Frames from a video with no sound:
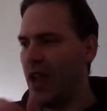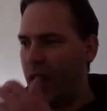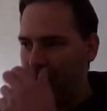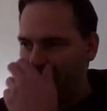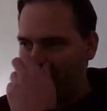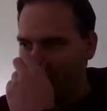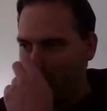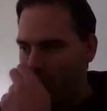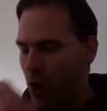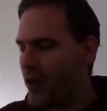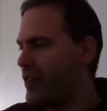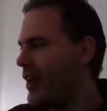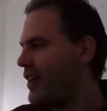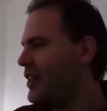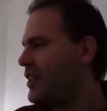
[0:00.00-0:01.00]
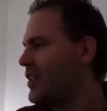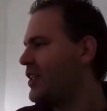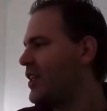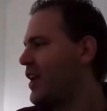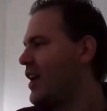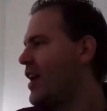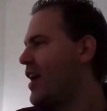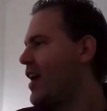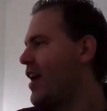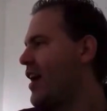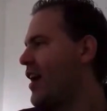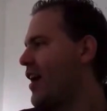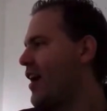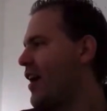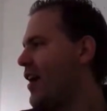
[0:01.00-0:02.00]
Again, cortex.
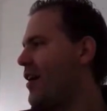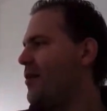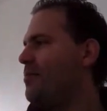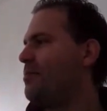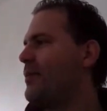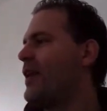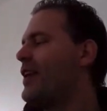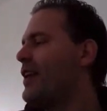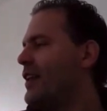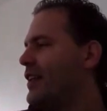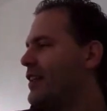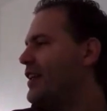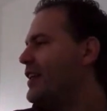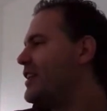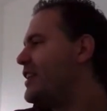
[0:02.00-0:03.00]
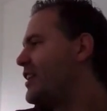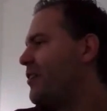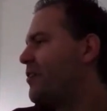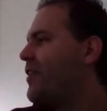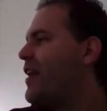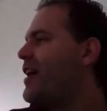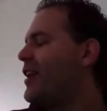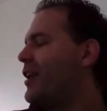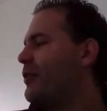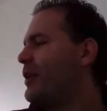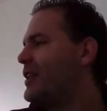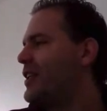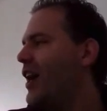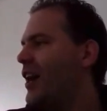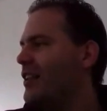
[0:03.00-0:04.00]
This is the final
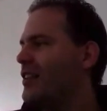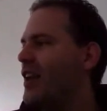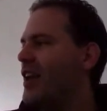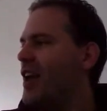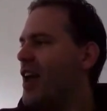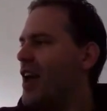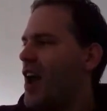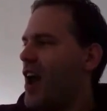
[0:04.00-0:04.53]
result.